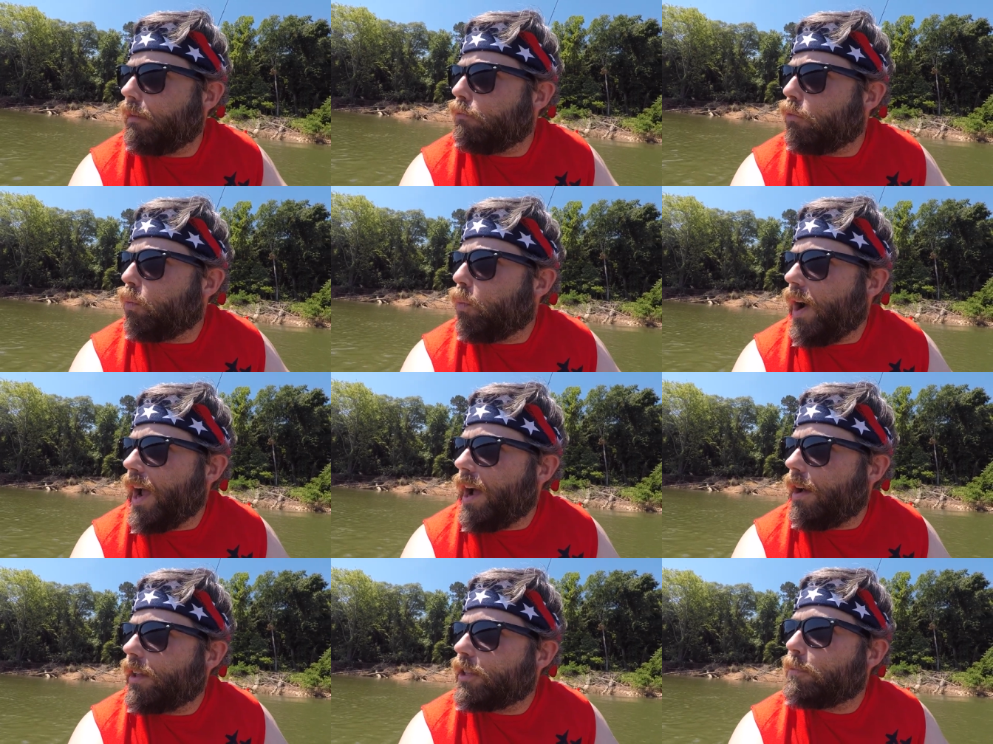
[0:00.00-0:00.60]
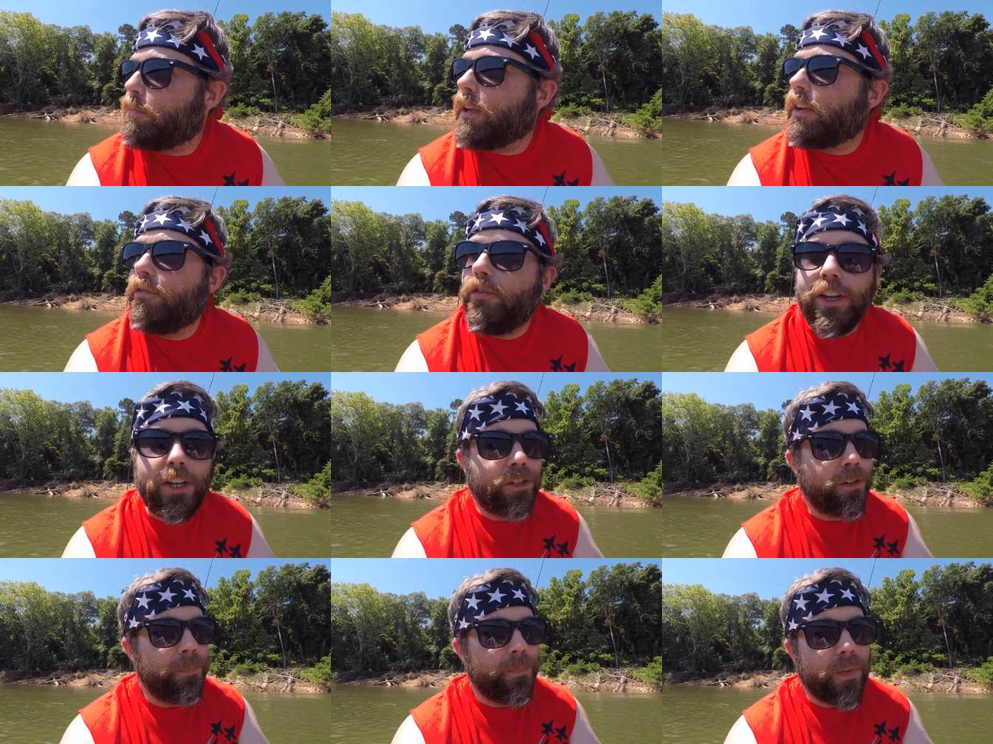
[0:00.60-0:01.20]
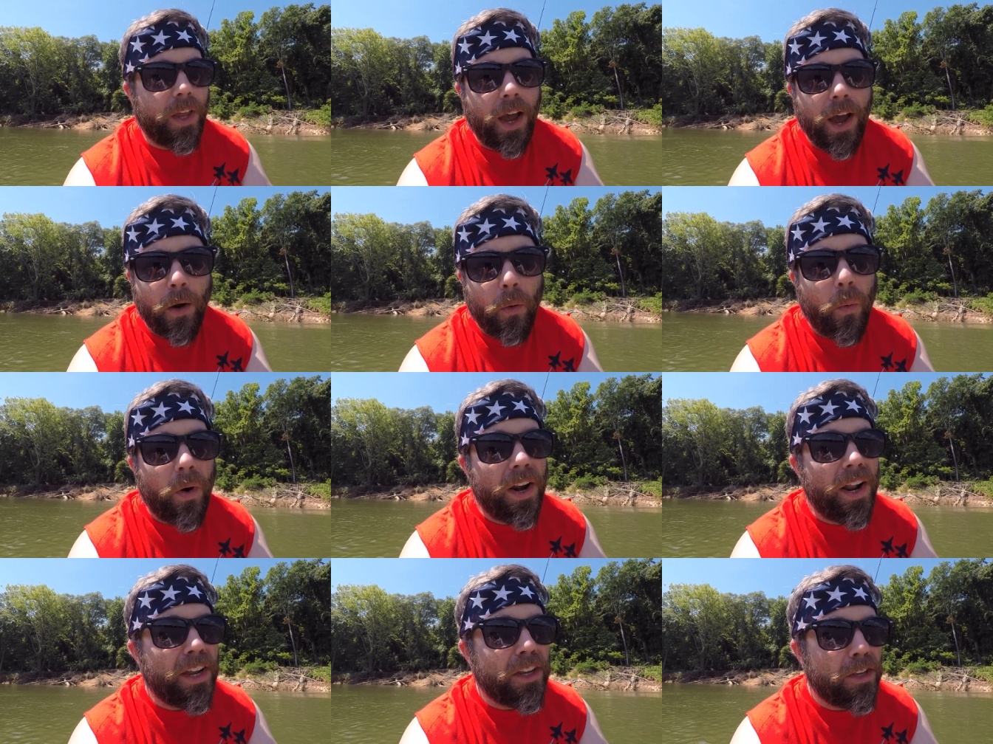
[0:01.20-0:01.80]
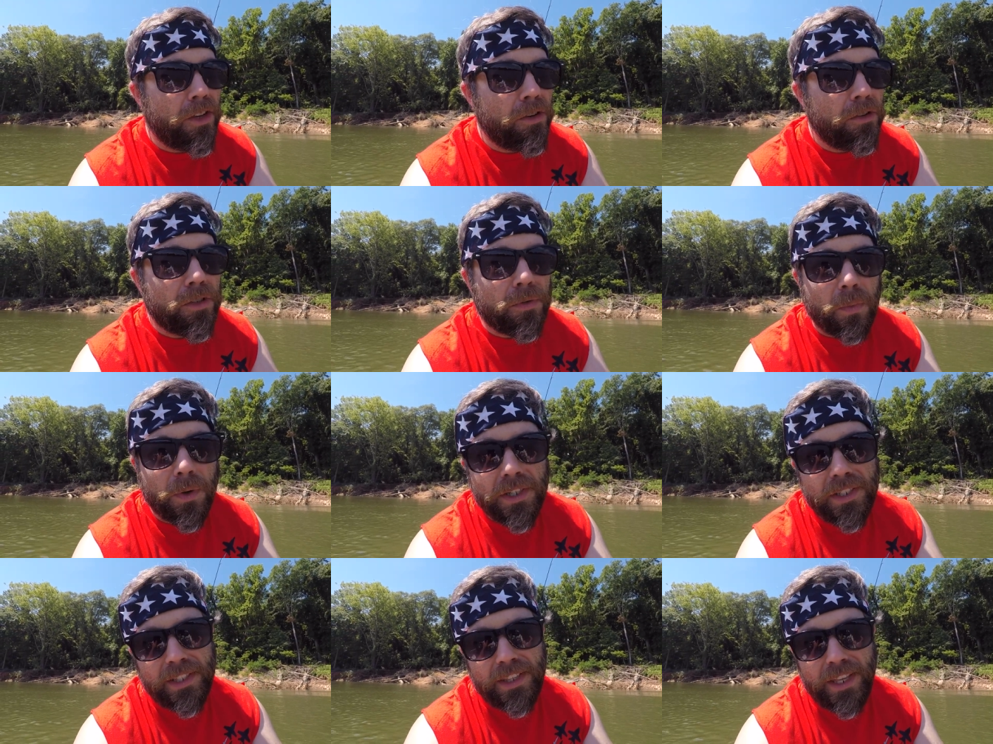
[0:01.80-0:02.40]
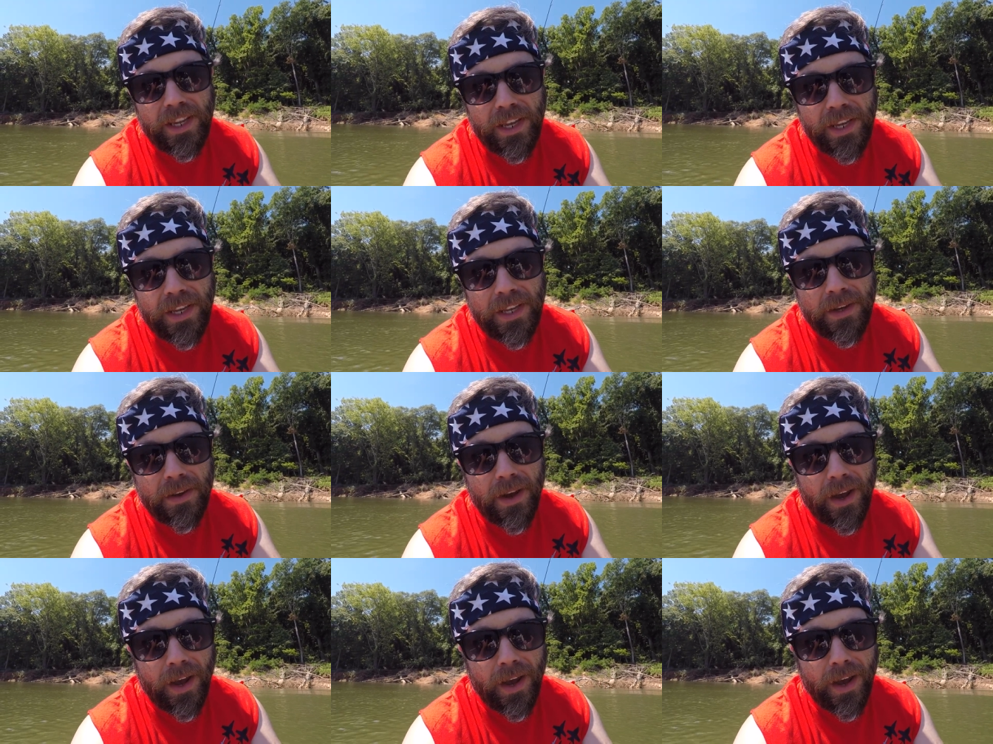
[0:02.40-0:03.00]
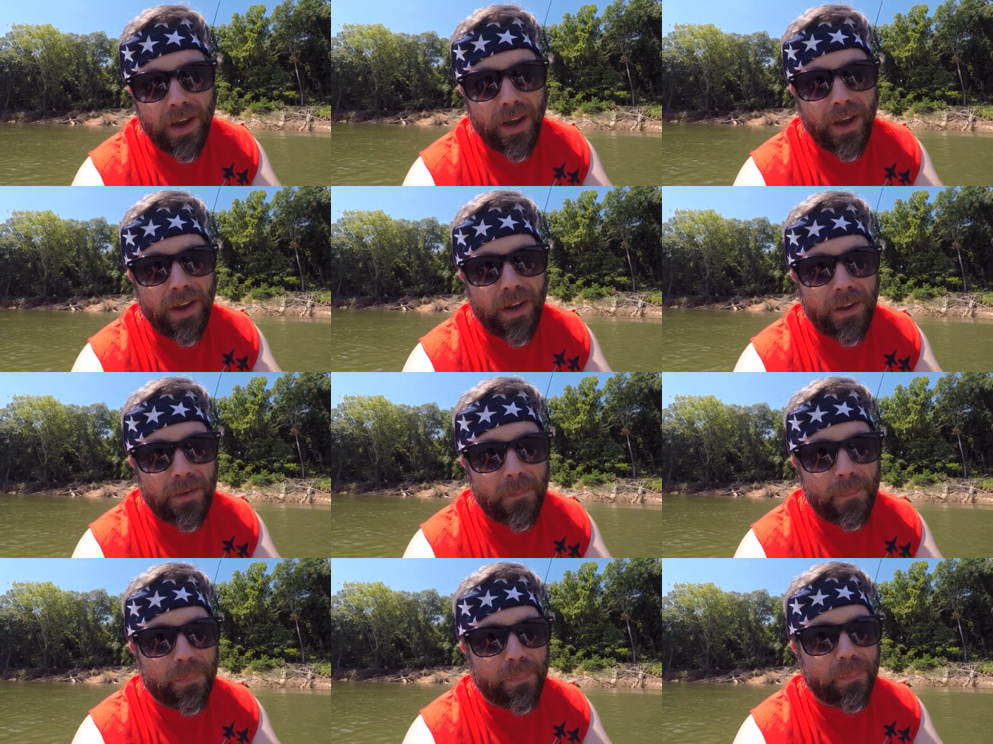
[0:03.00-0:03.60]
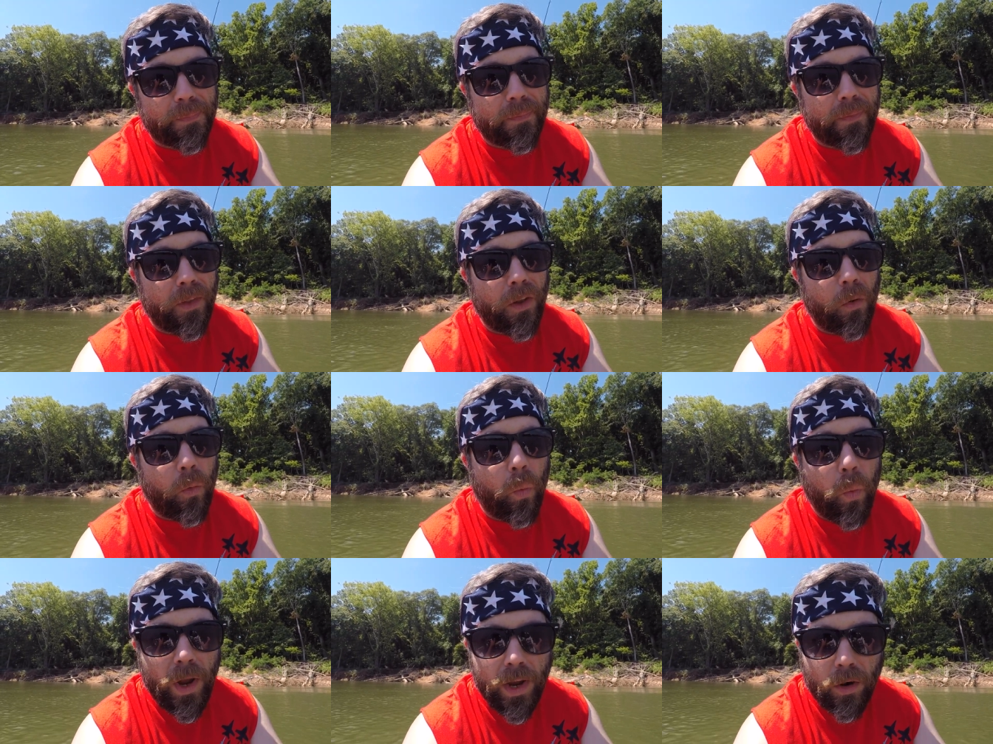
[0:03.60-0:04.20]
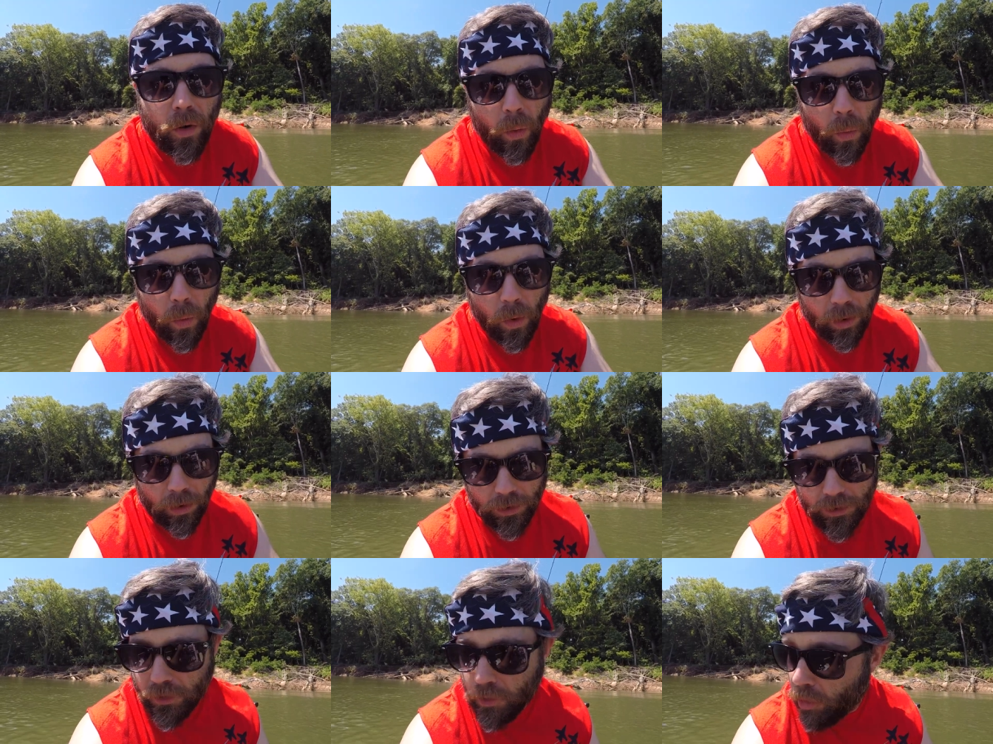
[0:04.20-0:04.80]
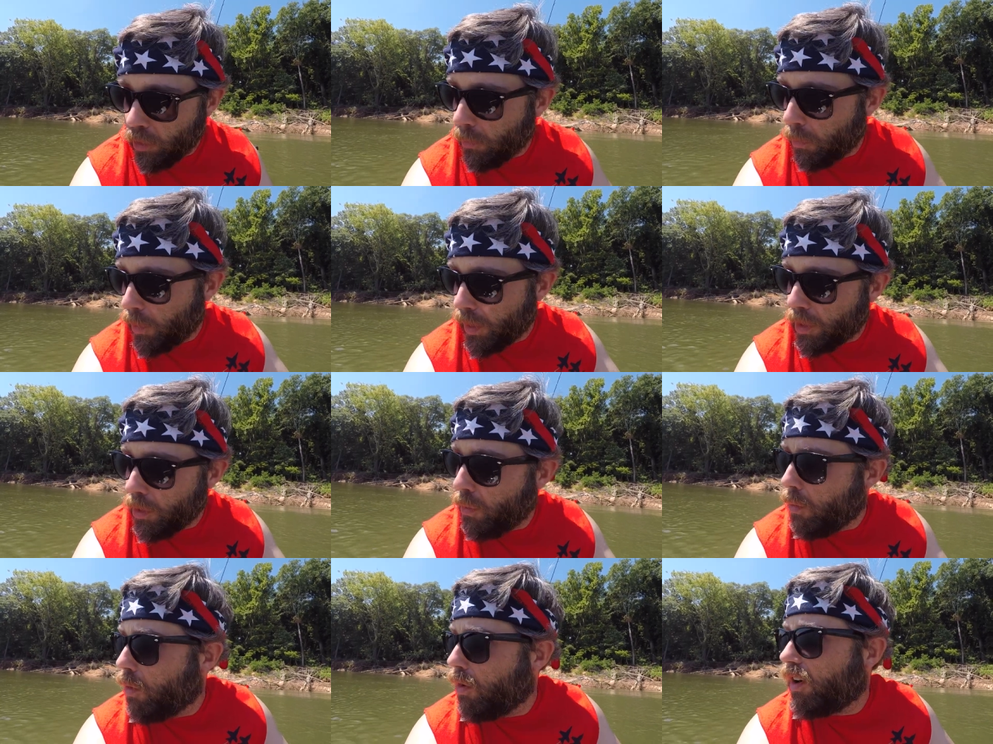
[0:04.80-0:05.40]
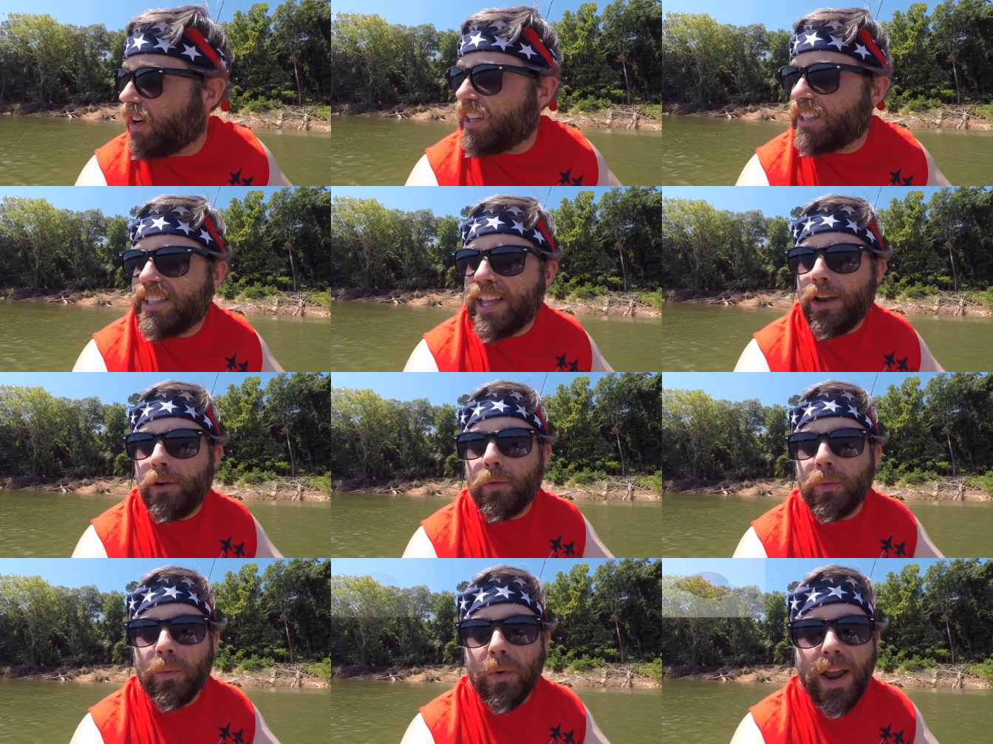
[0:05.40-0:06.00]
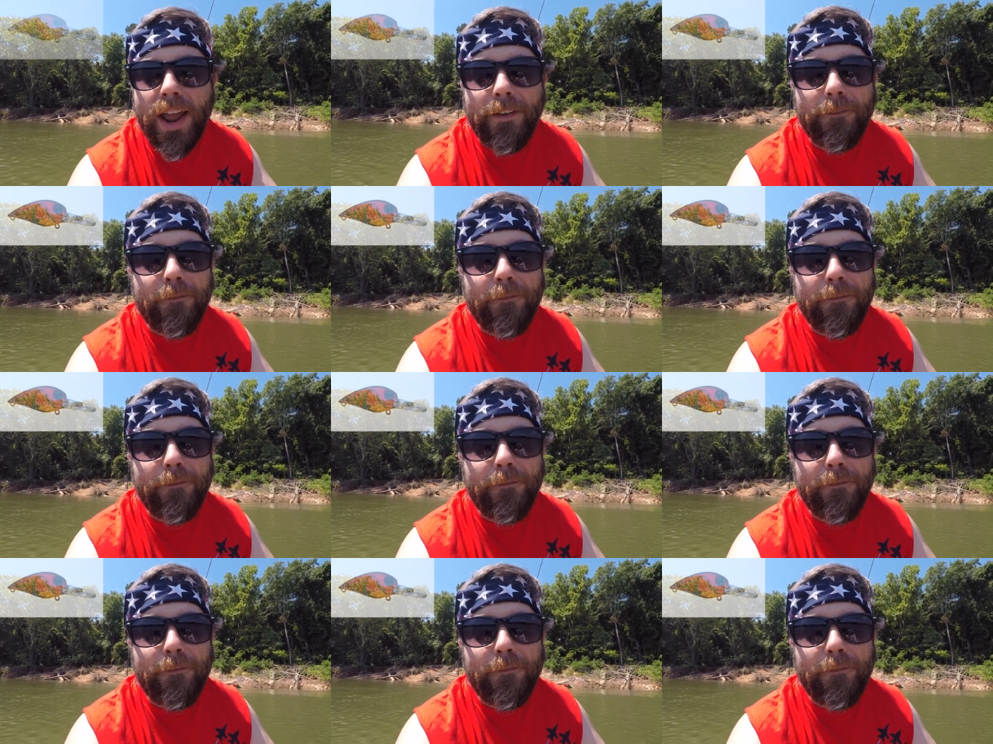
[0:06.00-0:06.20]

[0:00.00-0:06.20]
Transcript: Wow, that's a big fish. Uh, what I used was the uh, Wiggle Wart, Storm Wiggle Wart. It's that red